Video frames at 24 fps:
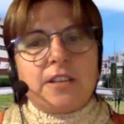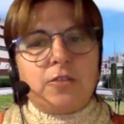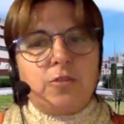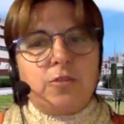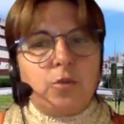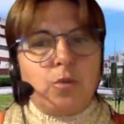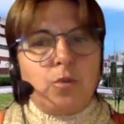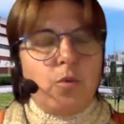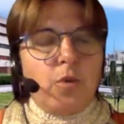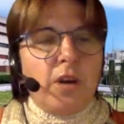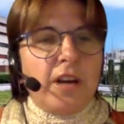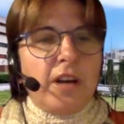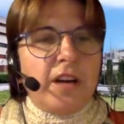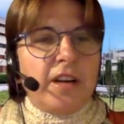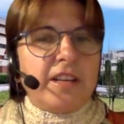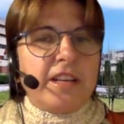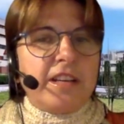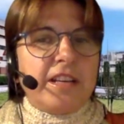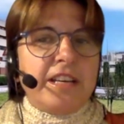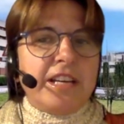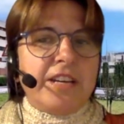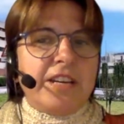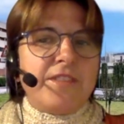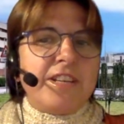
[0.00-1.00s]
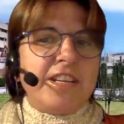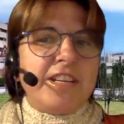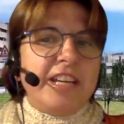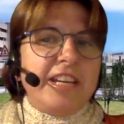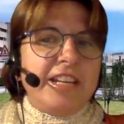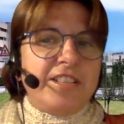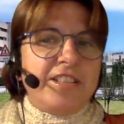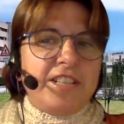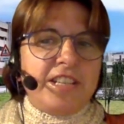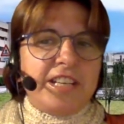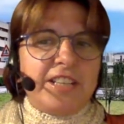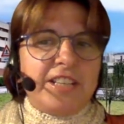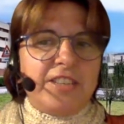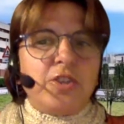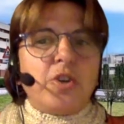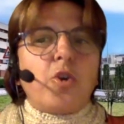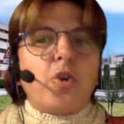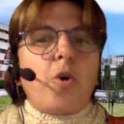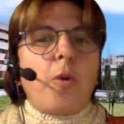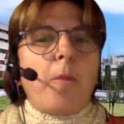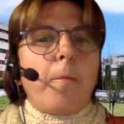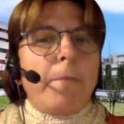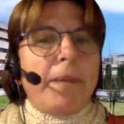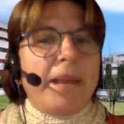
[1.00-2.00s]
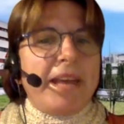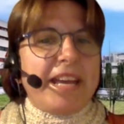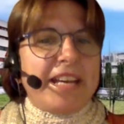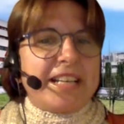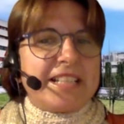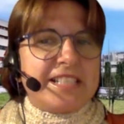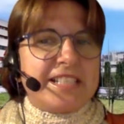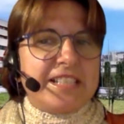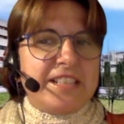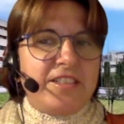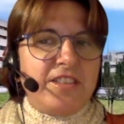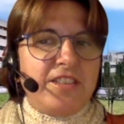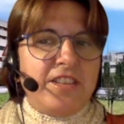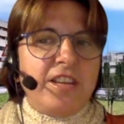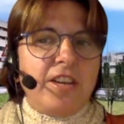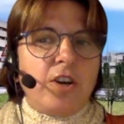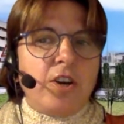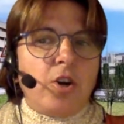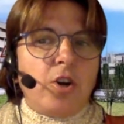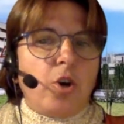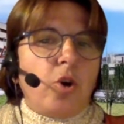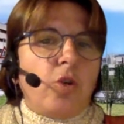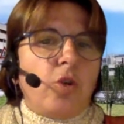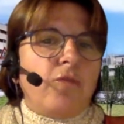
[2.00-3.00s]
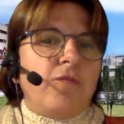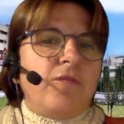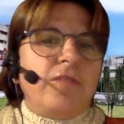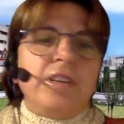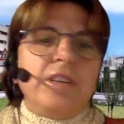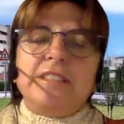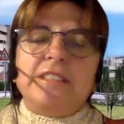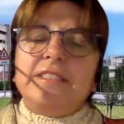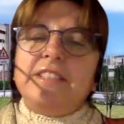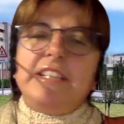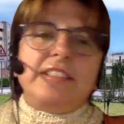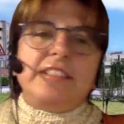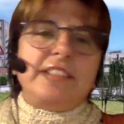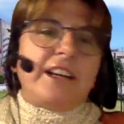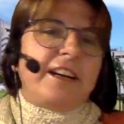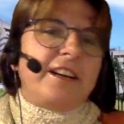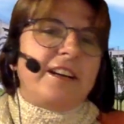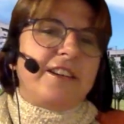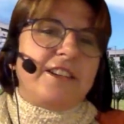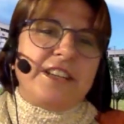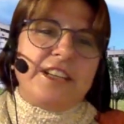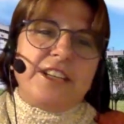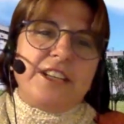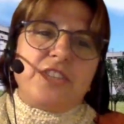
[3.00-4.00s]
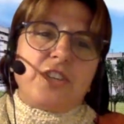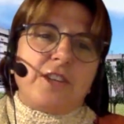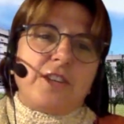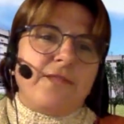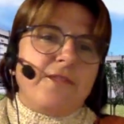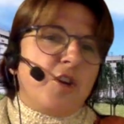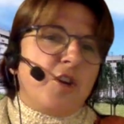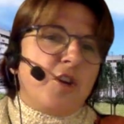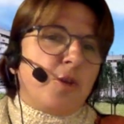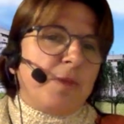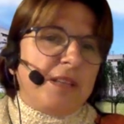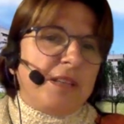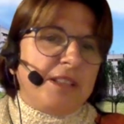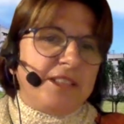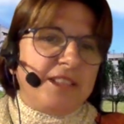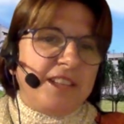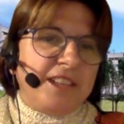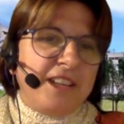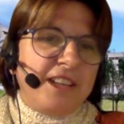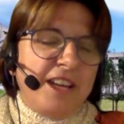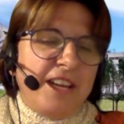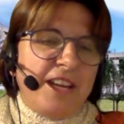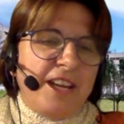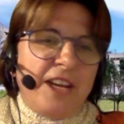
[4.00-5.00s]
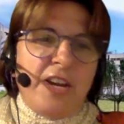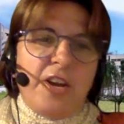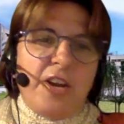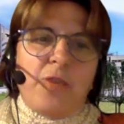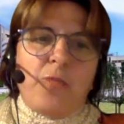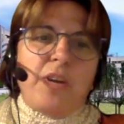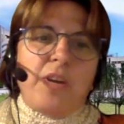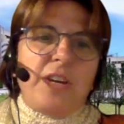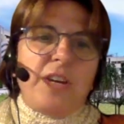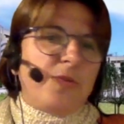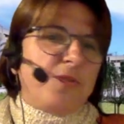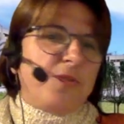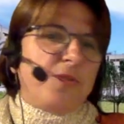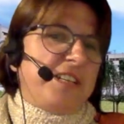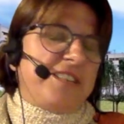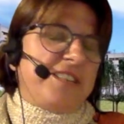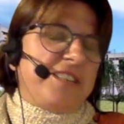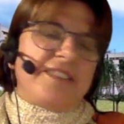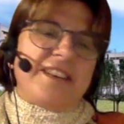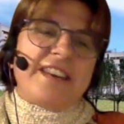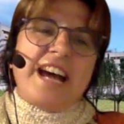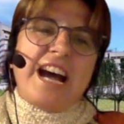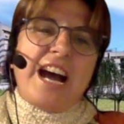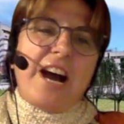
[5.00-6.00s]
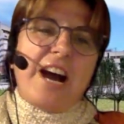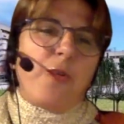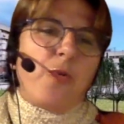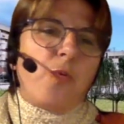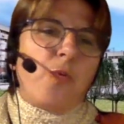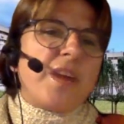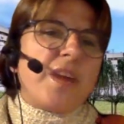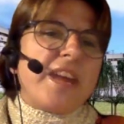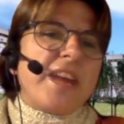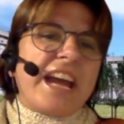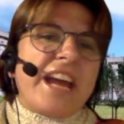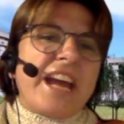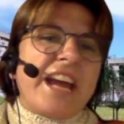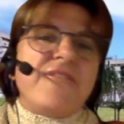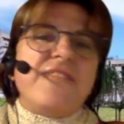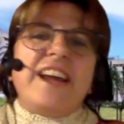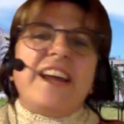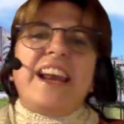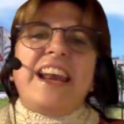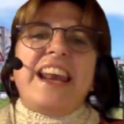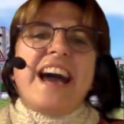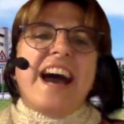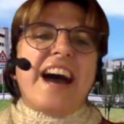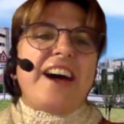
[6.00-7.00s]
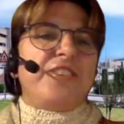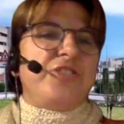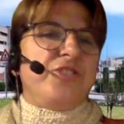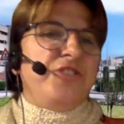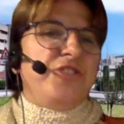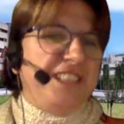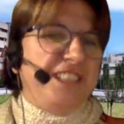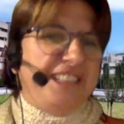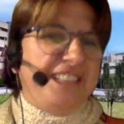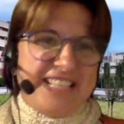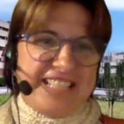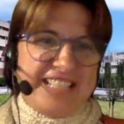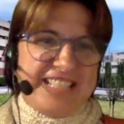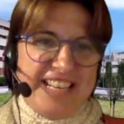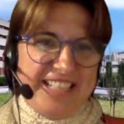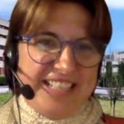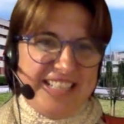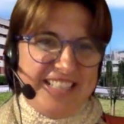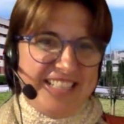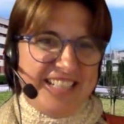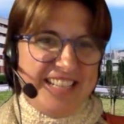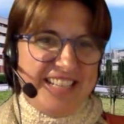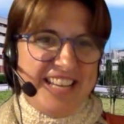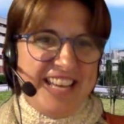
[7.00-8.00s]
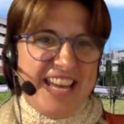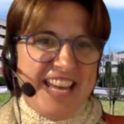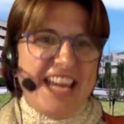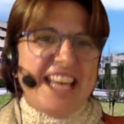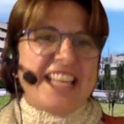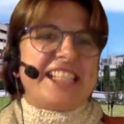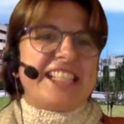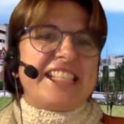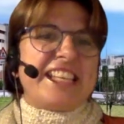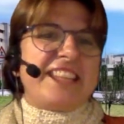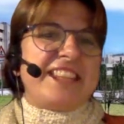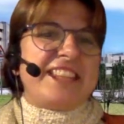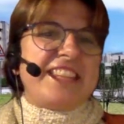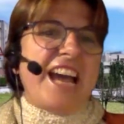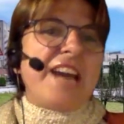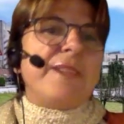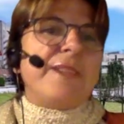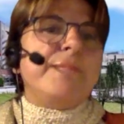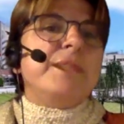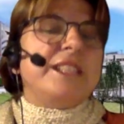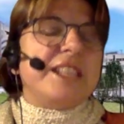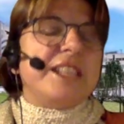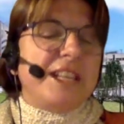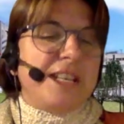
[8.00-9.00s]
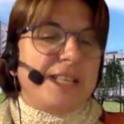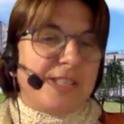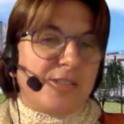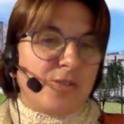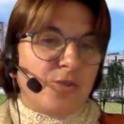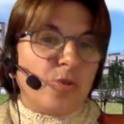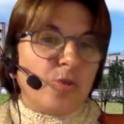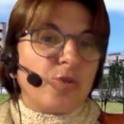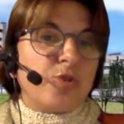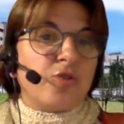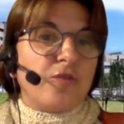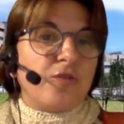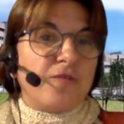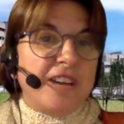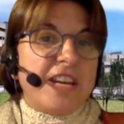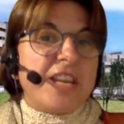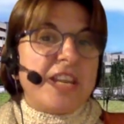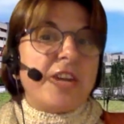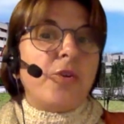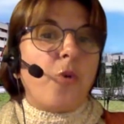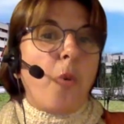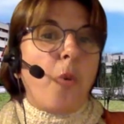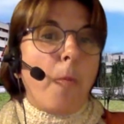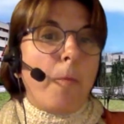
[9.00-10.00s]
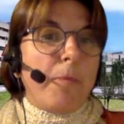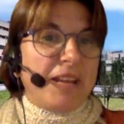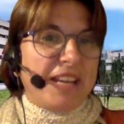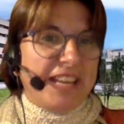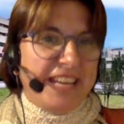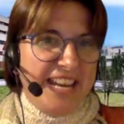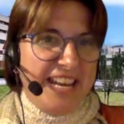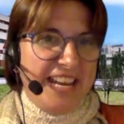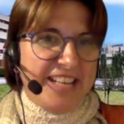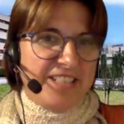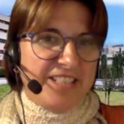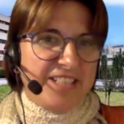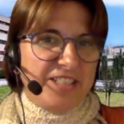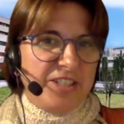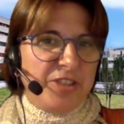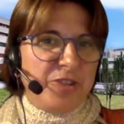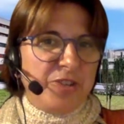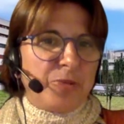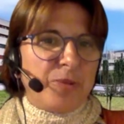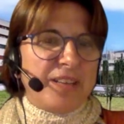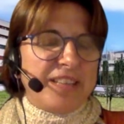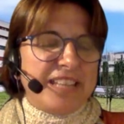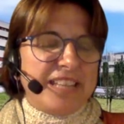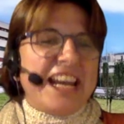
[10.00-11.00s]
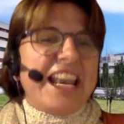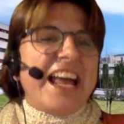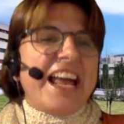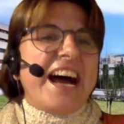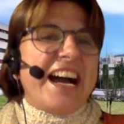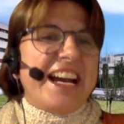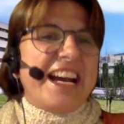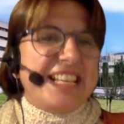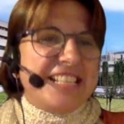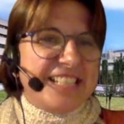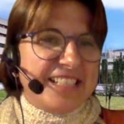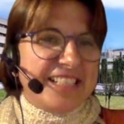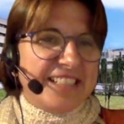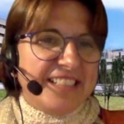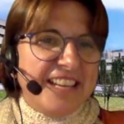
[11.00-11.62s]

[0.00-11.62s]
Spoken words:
tool in navigating the complexity of data-rich environment. We know that now we have a large data set, and sometimes it's also very complicated to analyze